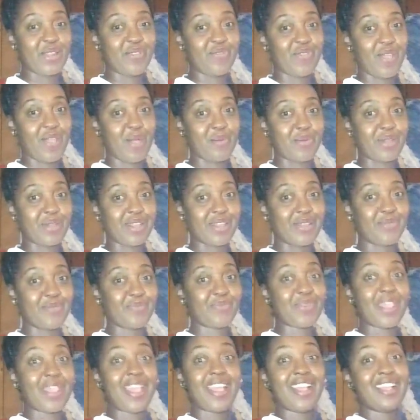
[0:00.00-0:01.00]
Fabrica.
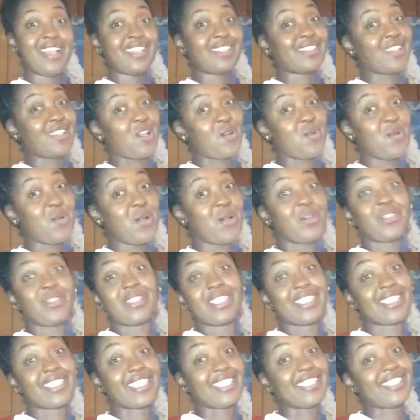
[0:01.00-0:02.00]
So
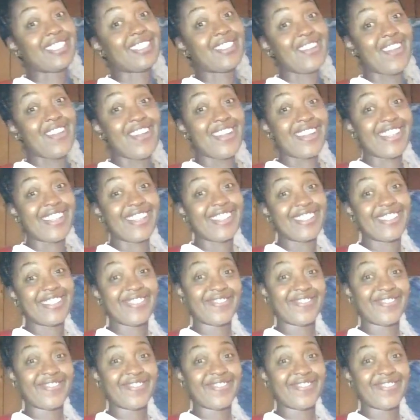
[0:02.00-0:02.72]
let's get started.